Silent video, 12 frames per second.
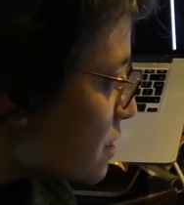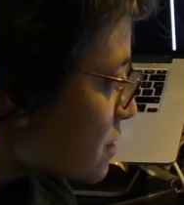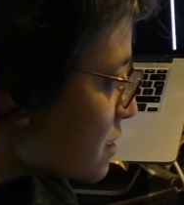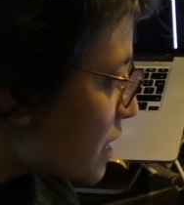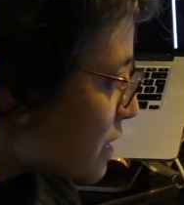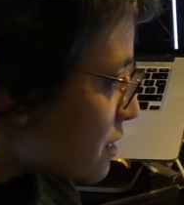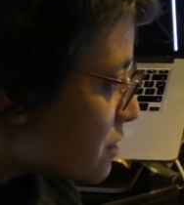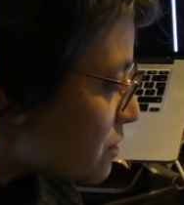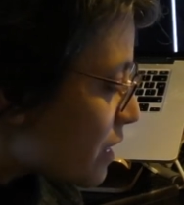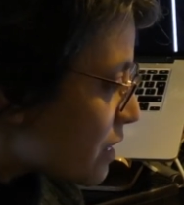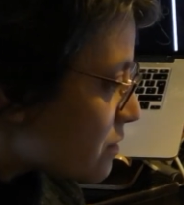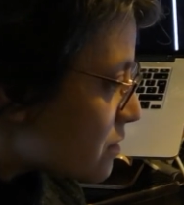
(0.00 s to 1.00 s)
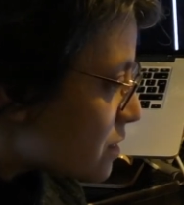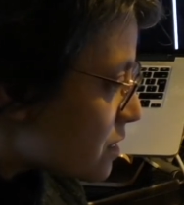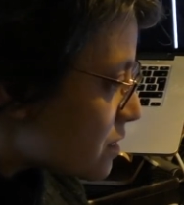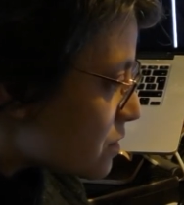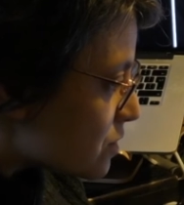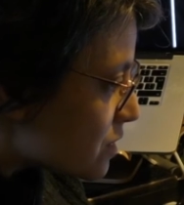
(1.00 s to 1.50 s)
scattered around
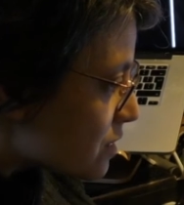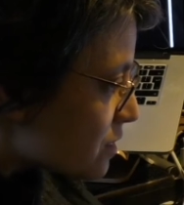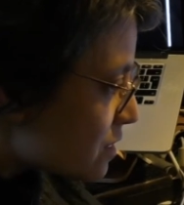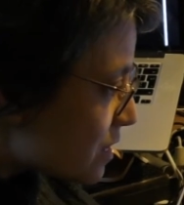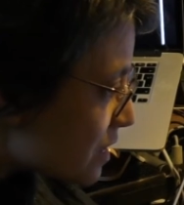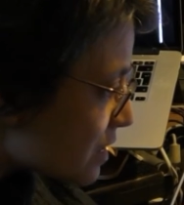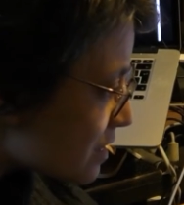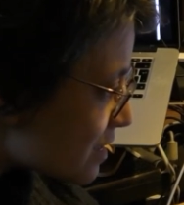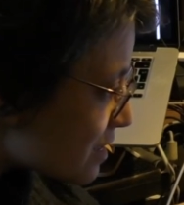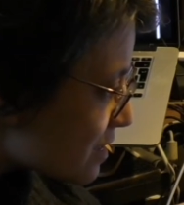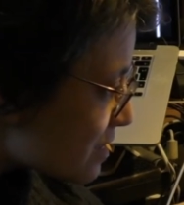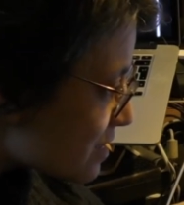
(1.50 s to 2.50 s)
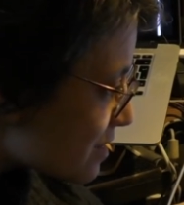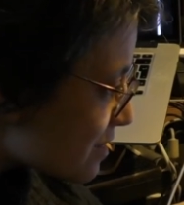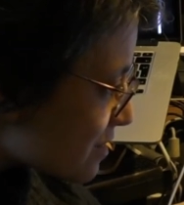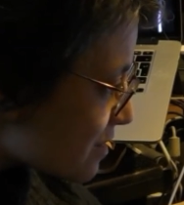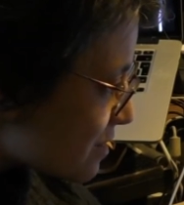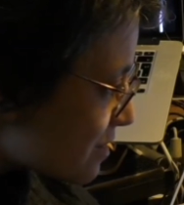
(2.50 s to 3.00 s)
and doing their thing, and then this
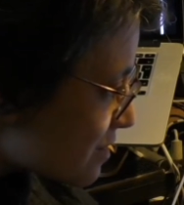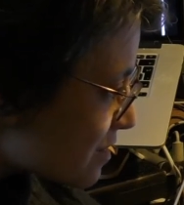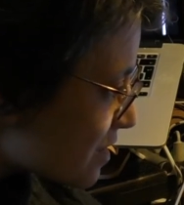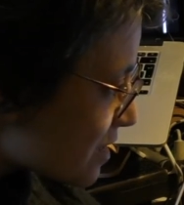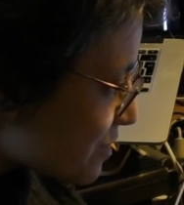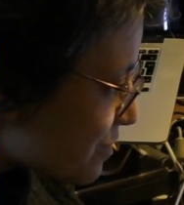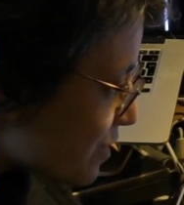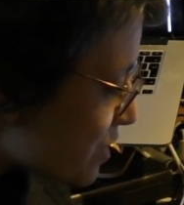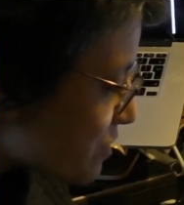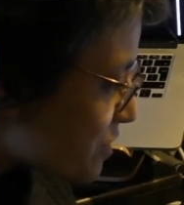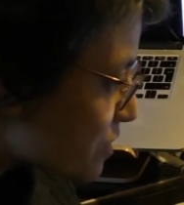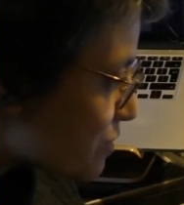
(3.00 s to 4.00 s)
little kind of figure in the